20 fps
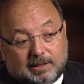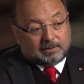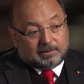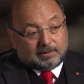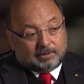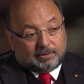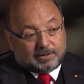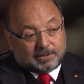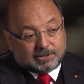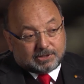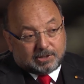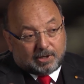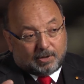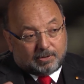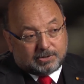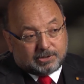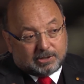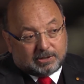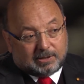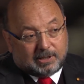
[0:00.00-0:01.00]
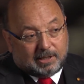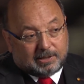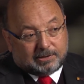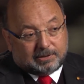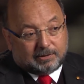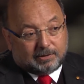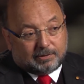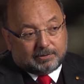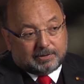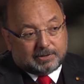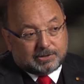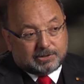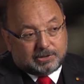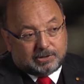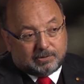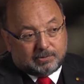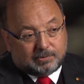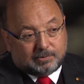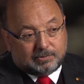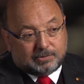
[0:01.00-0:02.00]
this notion that the Earth is
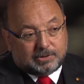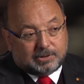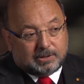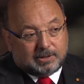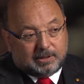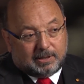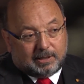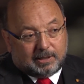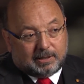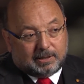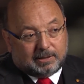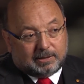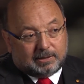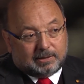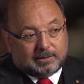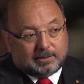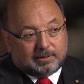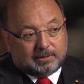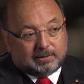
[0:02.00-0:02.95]
huge and